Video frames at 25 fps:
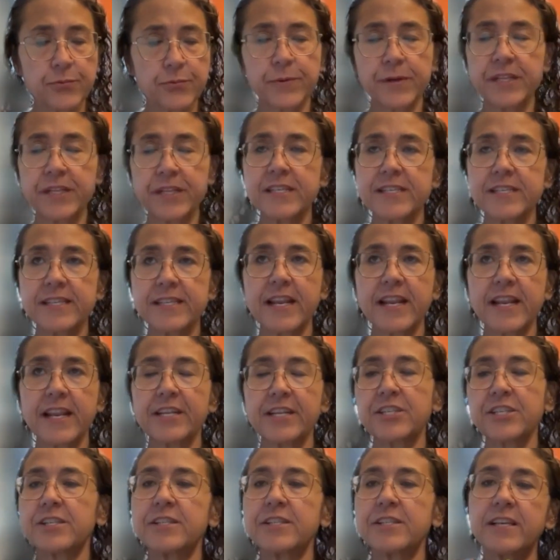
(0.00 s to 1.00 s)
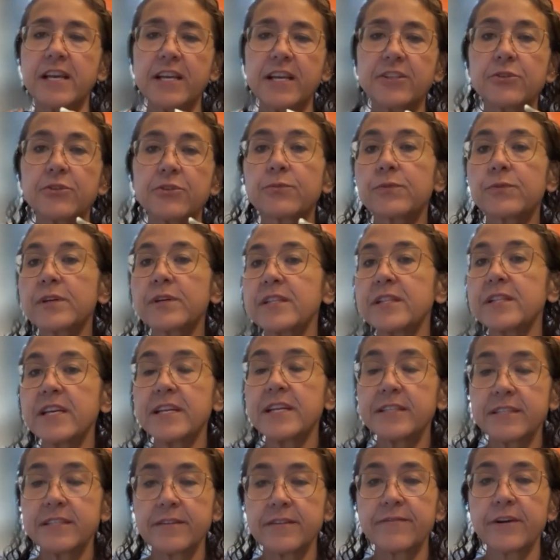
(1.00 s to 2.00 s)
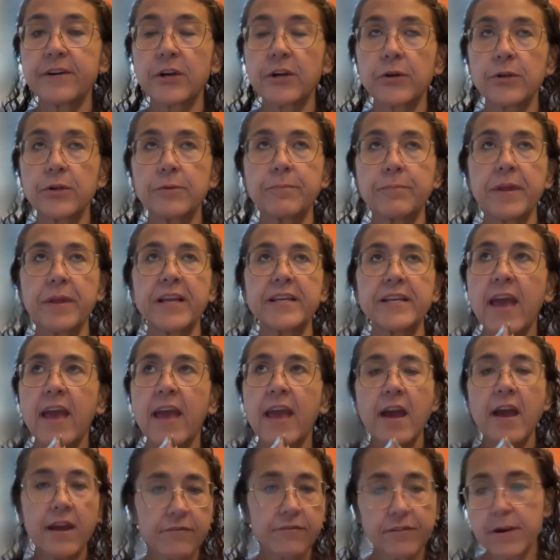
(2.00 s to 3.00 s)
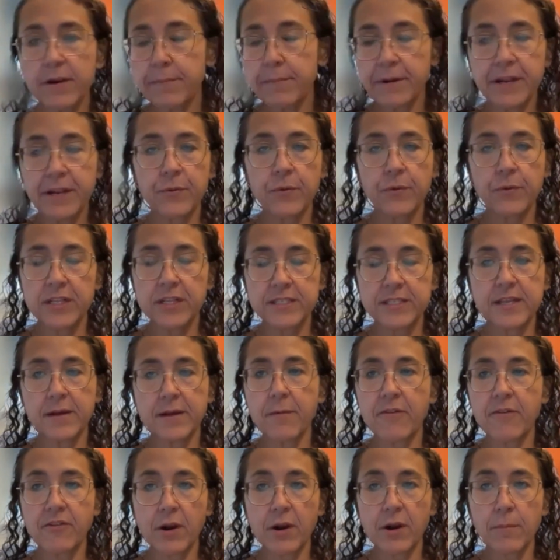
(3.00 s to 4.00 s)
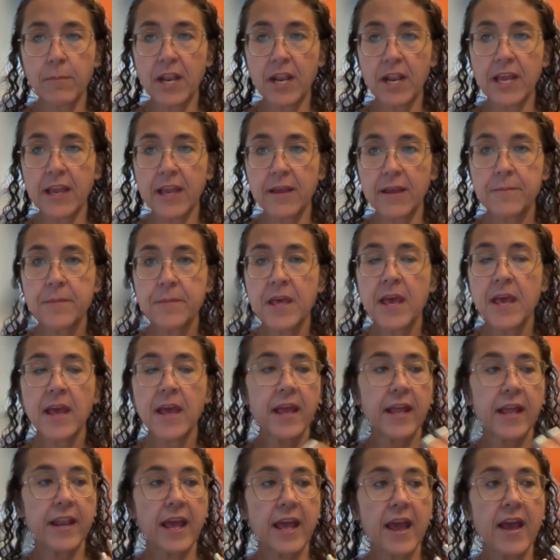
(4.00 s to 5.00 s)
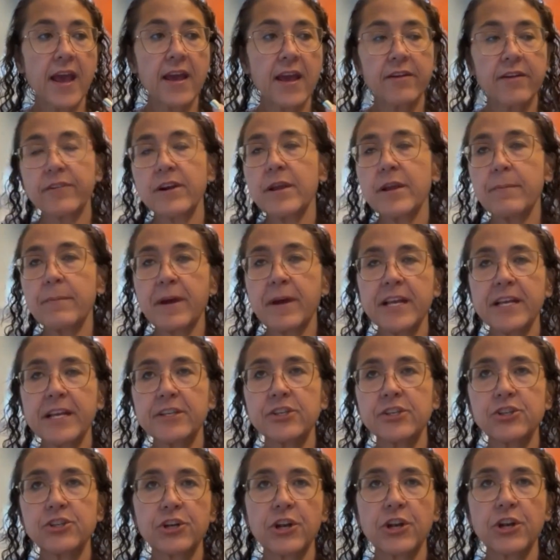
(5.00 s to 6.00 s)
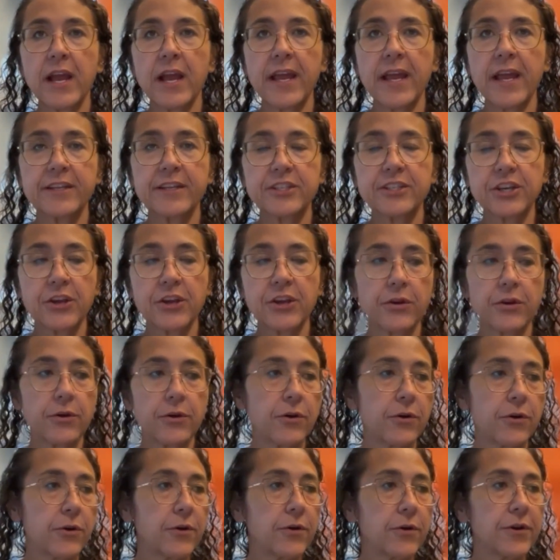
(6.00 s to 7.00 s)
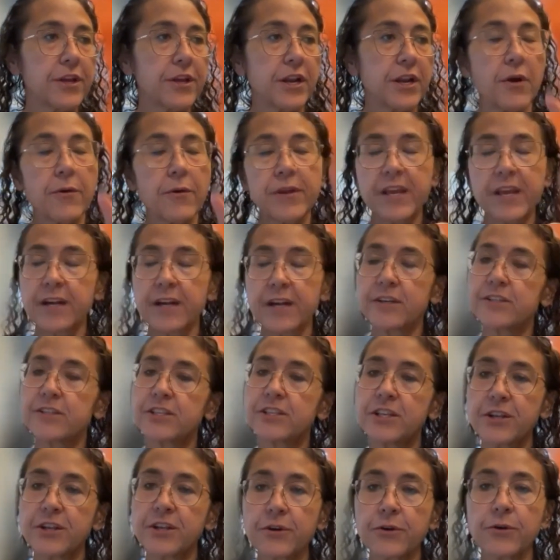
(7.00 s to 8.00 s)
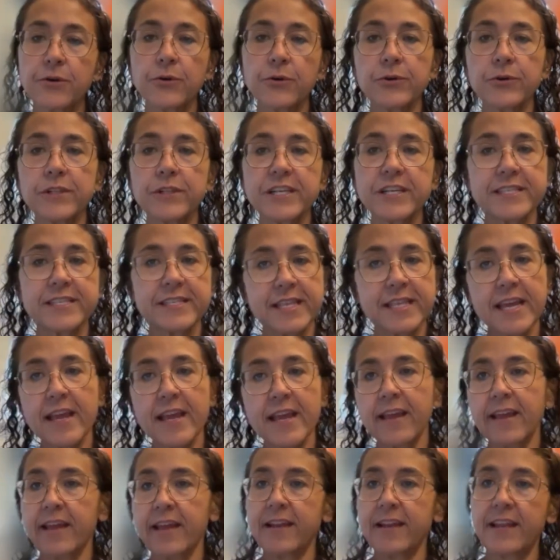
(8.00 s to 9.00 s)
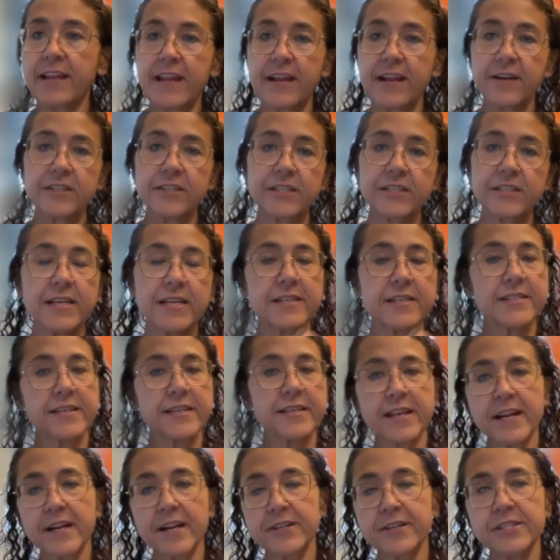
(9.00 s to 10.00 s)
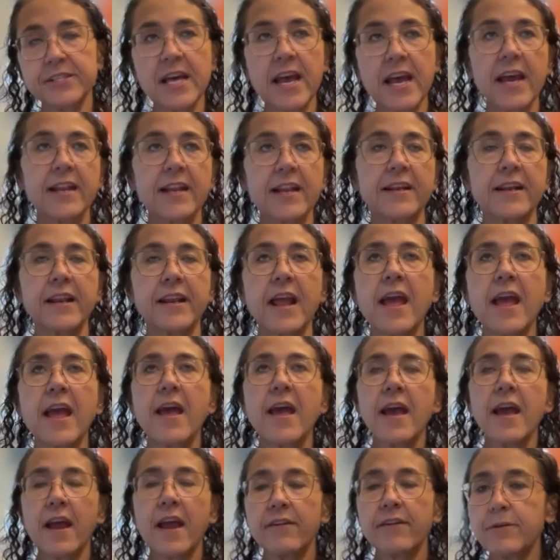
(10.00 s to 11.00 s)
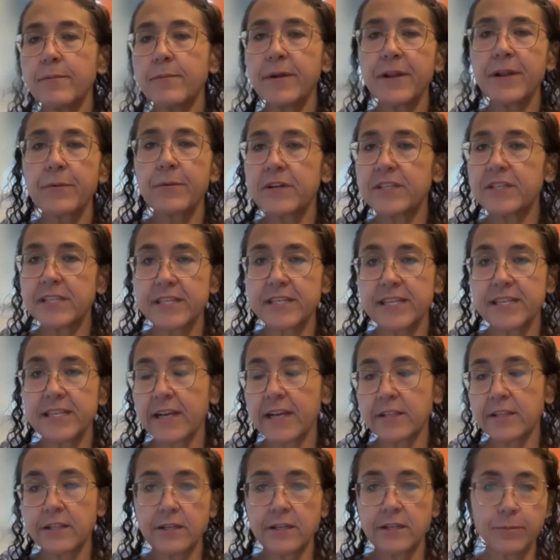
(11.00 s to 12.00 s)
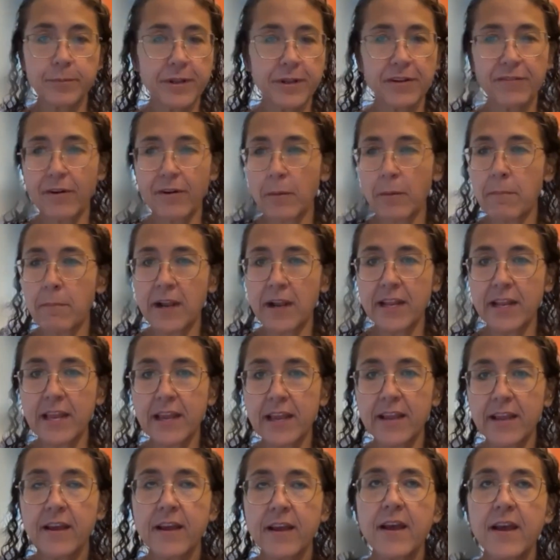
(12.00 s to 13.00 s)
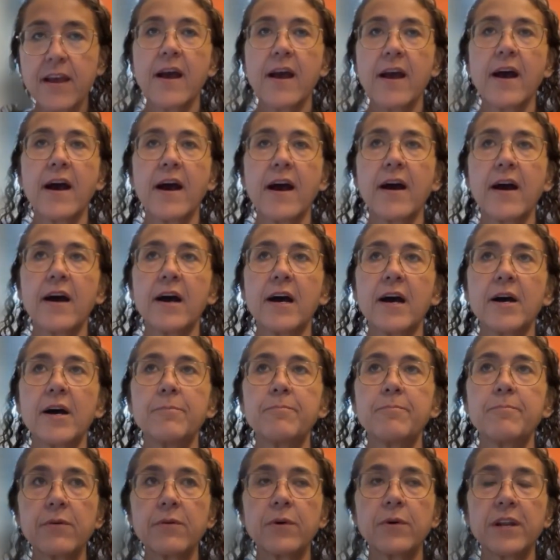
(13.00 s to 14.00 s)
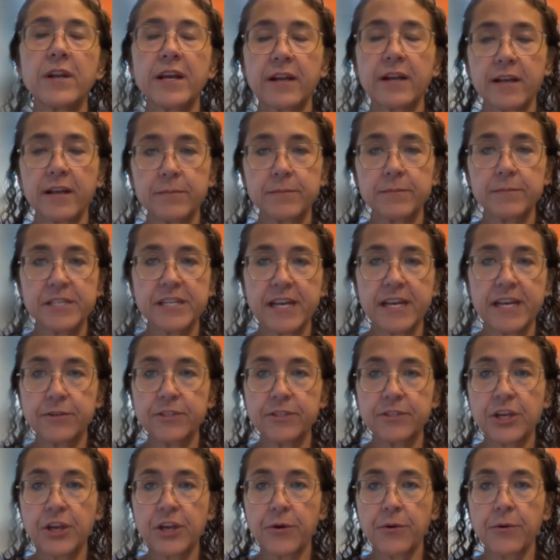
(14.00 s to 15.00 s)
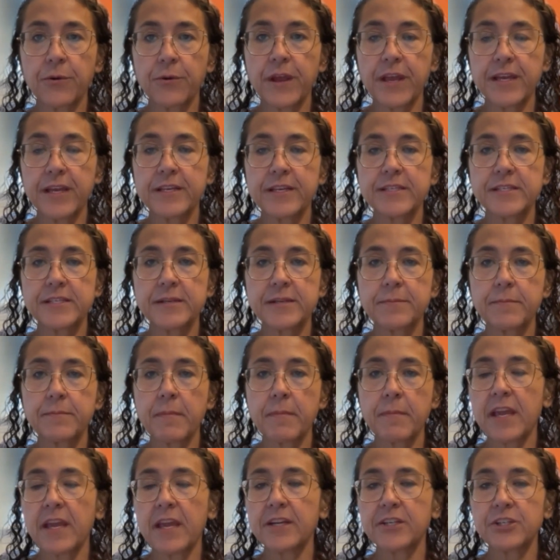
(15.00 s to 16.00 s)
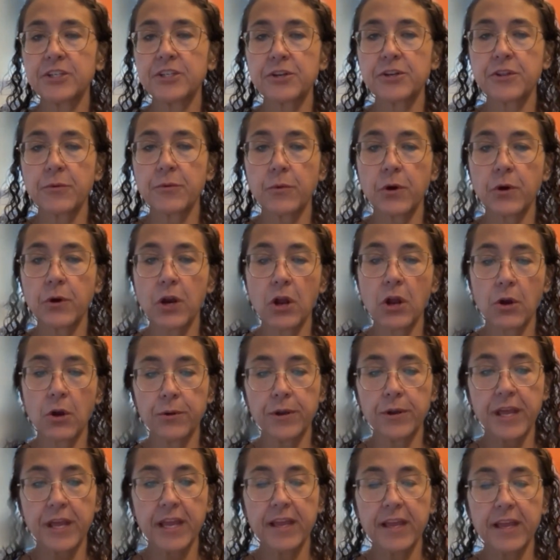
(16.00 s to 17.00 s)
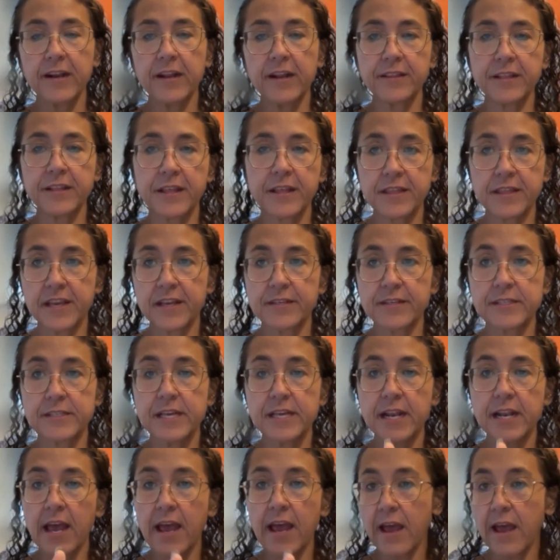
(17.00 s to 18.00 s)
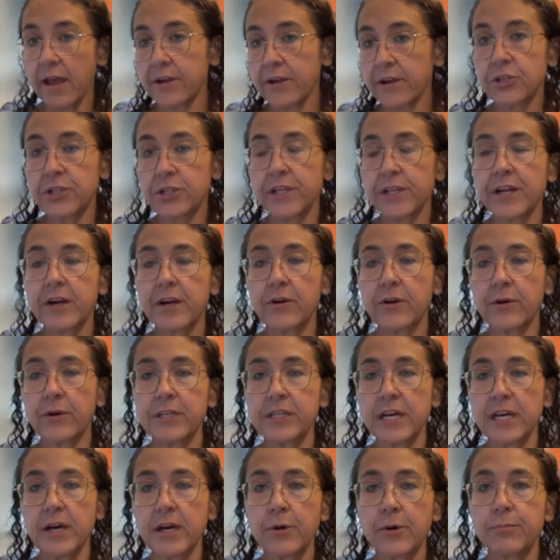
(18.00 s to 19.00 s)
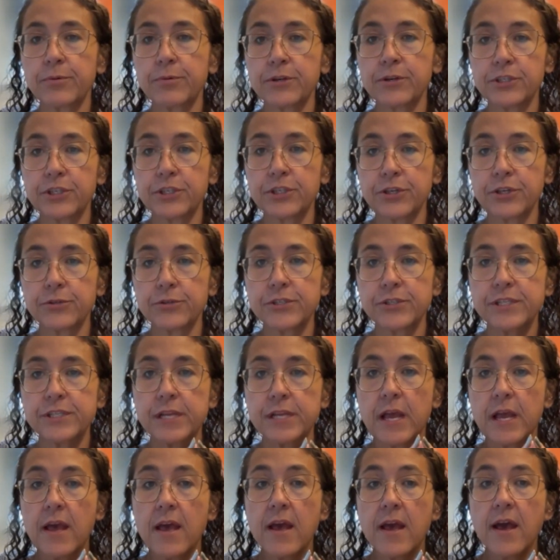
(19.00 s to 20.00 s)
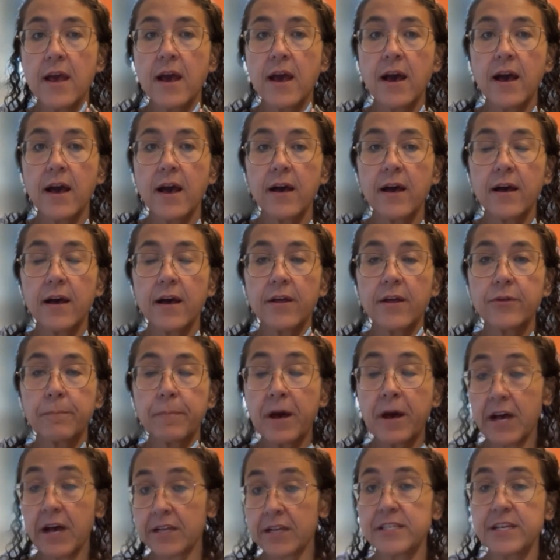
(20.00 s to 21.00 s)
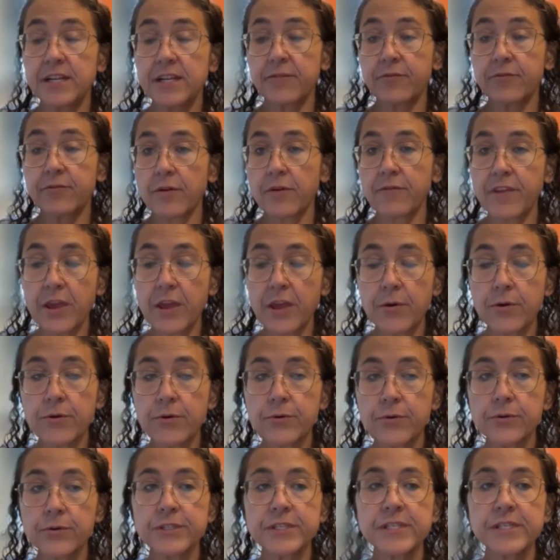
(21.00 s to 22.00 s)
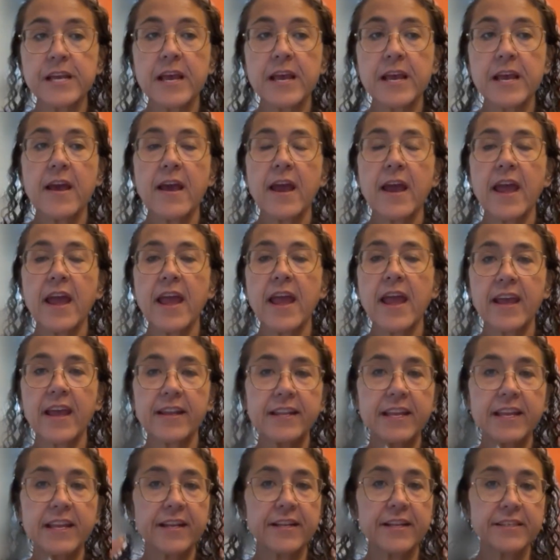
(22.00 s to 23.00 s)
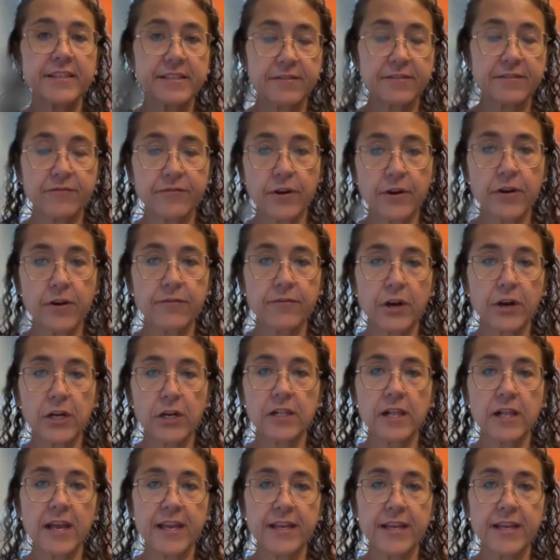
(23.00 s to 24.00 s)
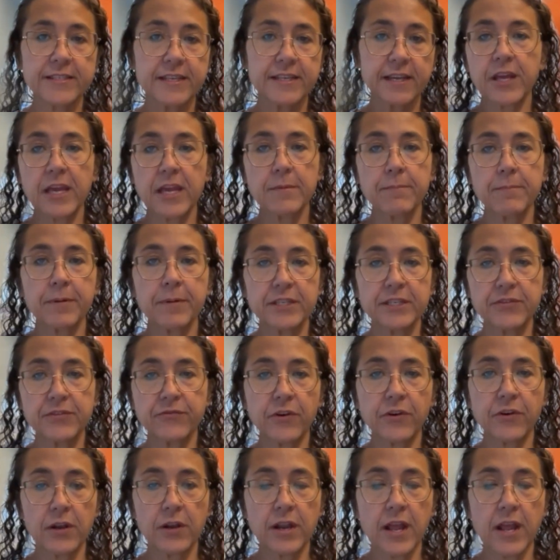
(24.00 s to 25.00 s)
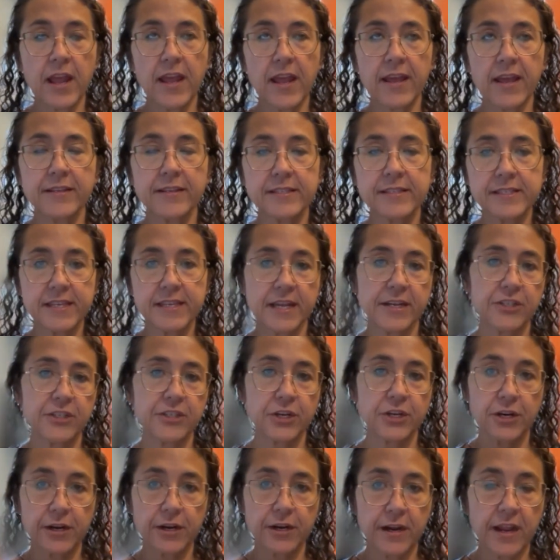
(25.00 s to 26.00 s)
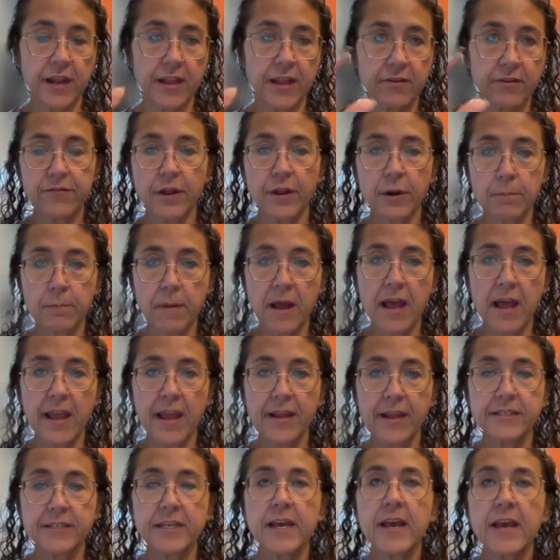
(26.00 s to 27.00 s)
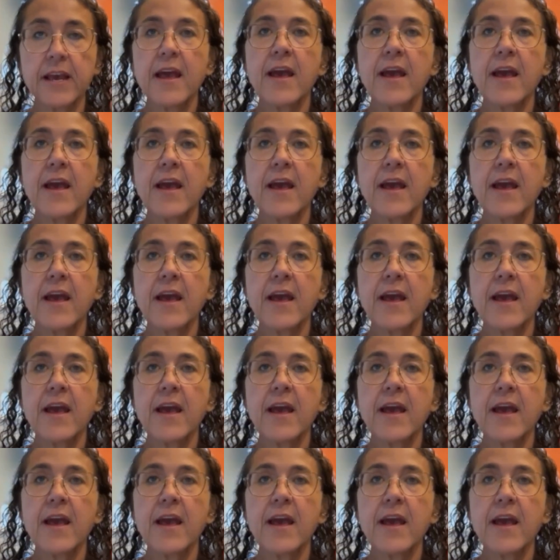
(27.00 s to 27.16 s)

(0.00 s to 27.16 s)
real estate agents, it's really difficult because everybody wants some of our money and everybody's trying to, here's the new coolest thing and here's this and here's that. And everybody wants to take a little bit of our money. What it comes down to is making sure that we're honing in on the things that actually are going to help produce positive reviews and get us in front of our clients and keep us front and center in their mind.